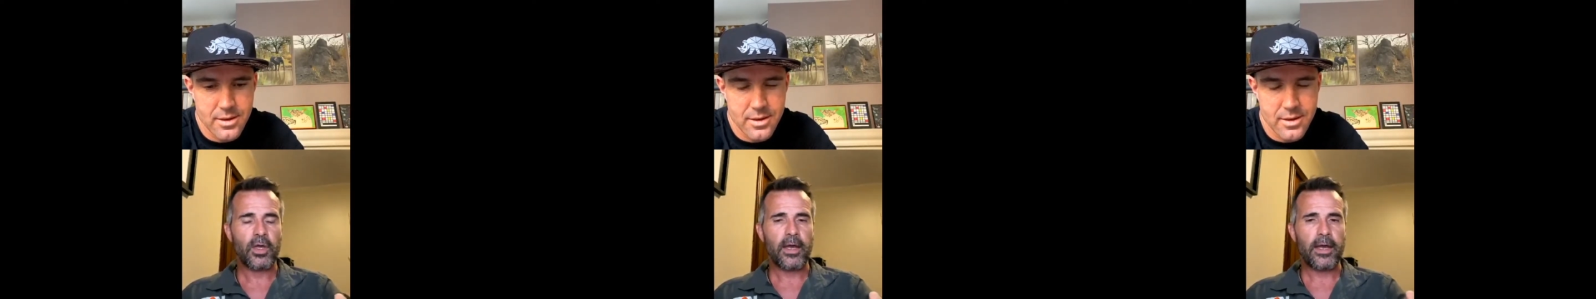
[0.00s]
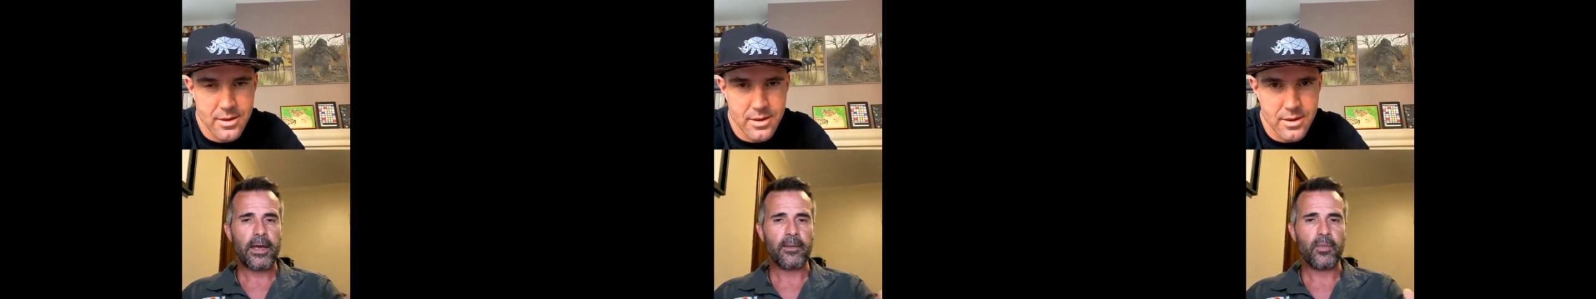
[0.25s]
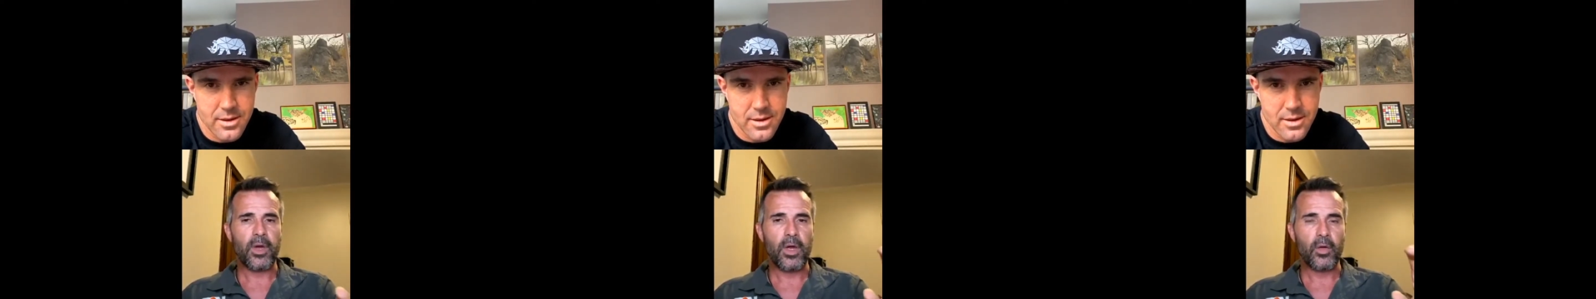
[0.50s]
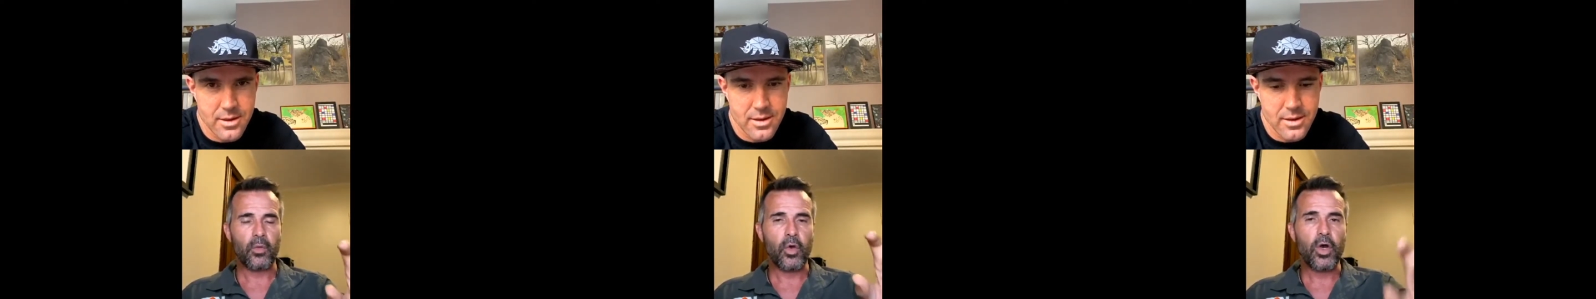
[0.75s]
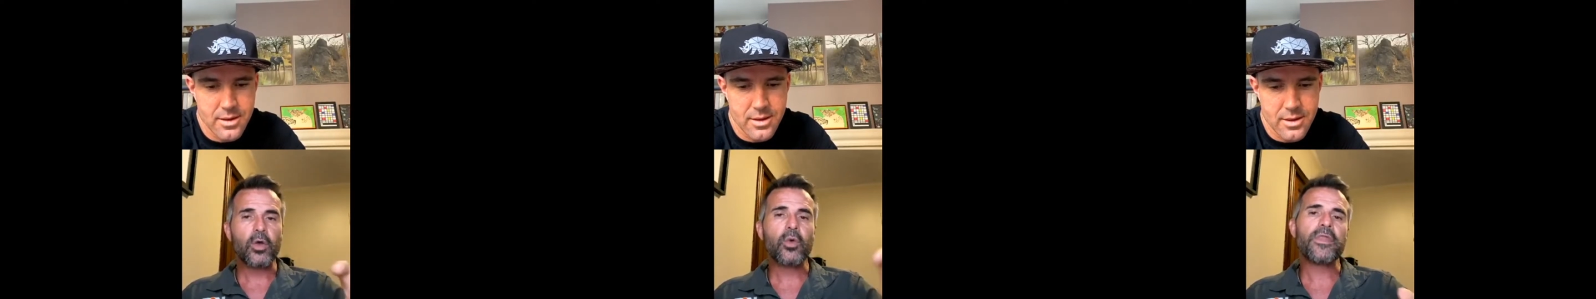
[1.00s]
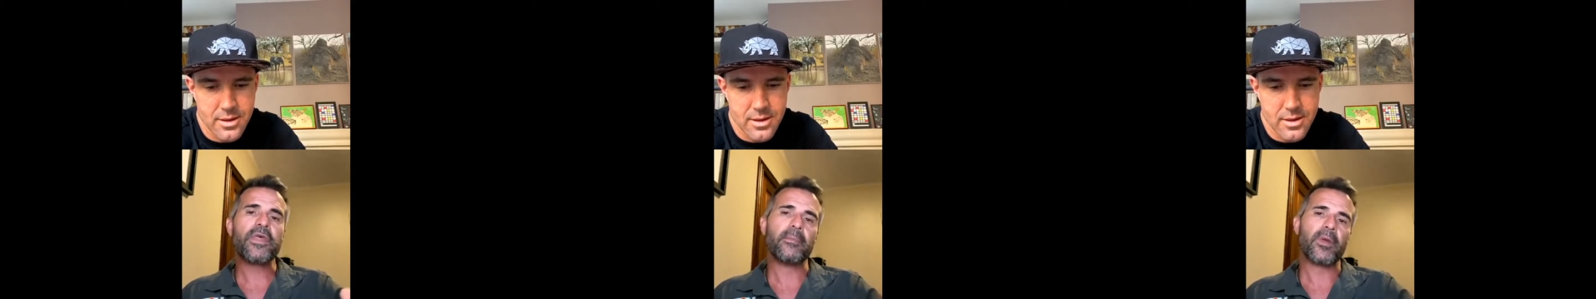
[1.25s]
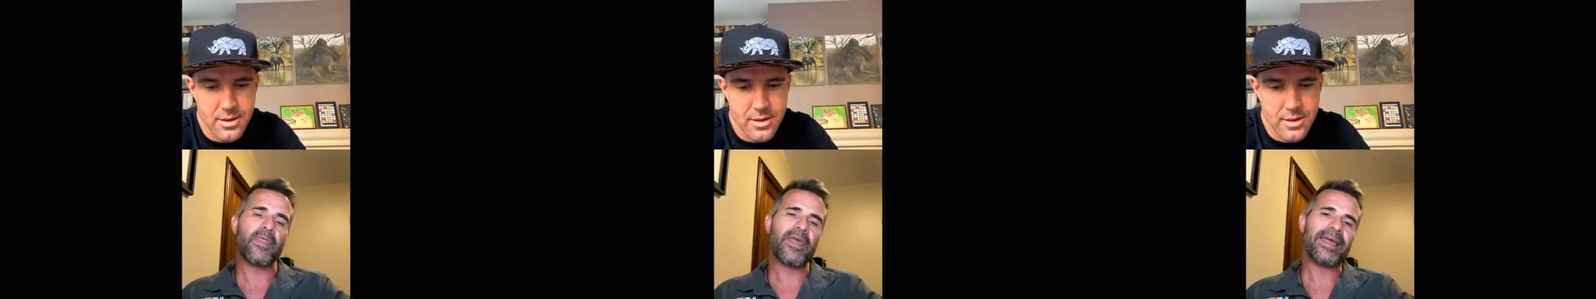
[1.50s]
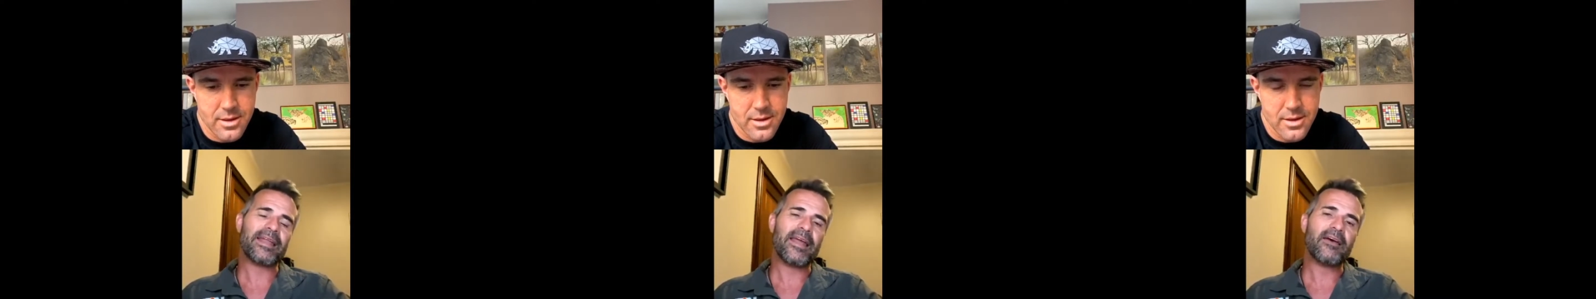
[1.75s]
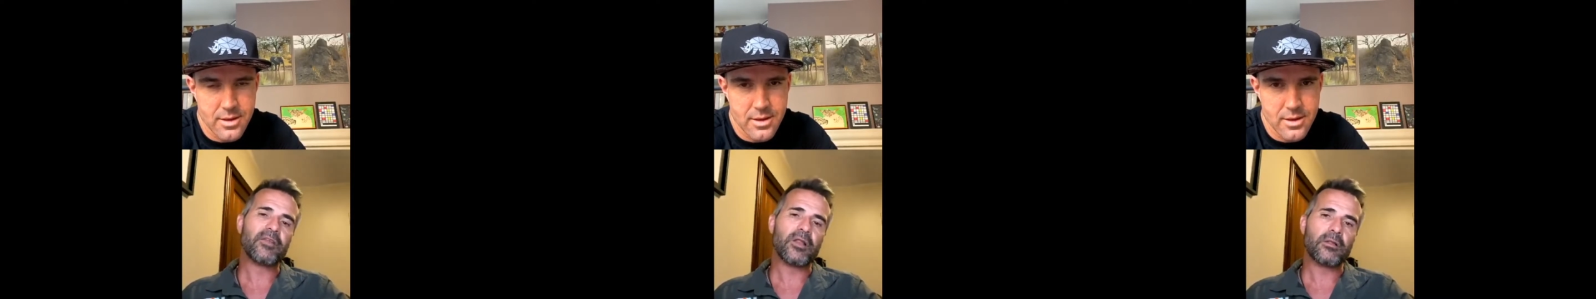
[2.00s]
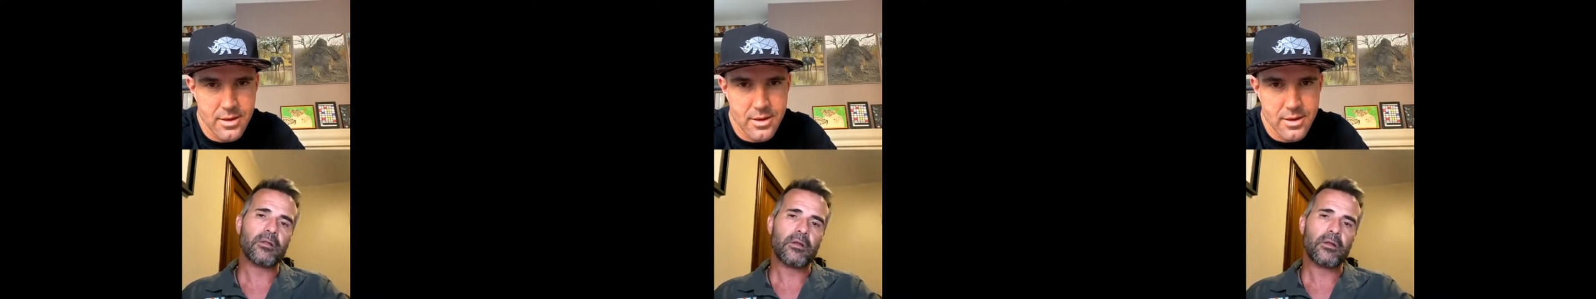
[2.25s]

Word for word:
Speaker 1: um, work with them on their level,